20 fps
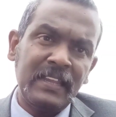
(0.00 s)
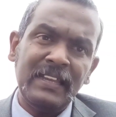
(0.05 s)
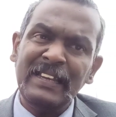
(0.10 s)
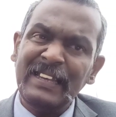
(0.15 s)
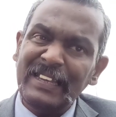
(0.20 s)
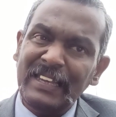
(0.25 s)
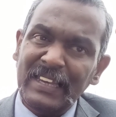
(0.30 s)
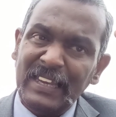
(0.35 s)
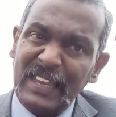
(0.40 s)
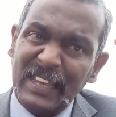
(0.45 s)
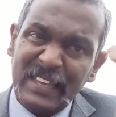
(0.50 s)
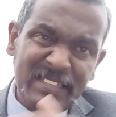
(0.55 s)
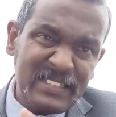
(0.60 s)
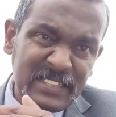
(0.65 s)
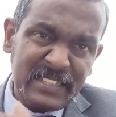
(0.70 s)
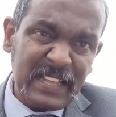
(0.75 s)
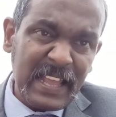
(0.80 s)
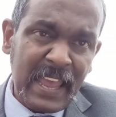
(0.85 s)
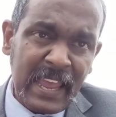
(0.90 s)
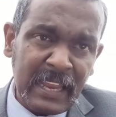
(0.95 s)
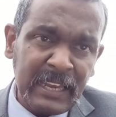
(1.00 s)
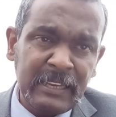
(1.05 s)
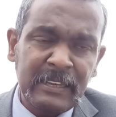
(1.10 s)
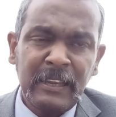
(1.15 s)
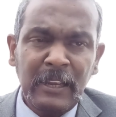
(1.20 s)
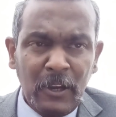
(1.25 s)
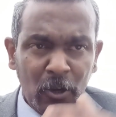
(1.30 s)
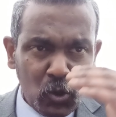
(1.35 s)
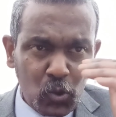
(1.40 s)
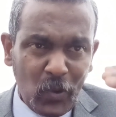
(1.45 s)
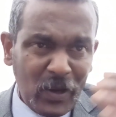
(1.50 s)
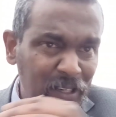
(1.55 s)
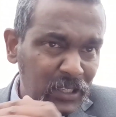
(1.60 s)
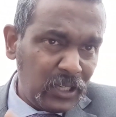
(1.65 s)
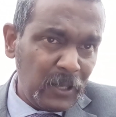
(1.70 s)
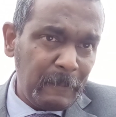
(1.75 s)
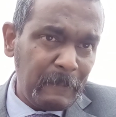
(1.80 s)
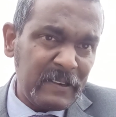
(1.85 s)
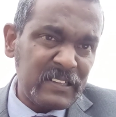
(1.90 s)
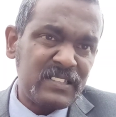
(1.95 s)
less than
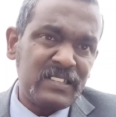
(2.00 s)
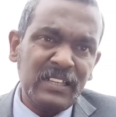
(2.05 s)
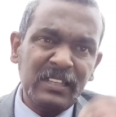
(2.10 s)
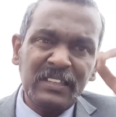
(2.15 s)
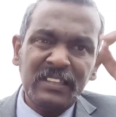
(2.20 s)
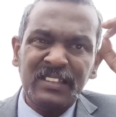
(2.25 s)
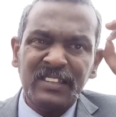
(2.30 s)
20%,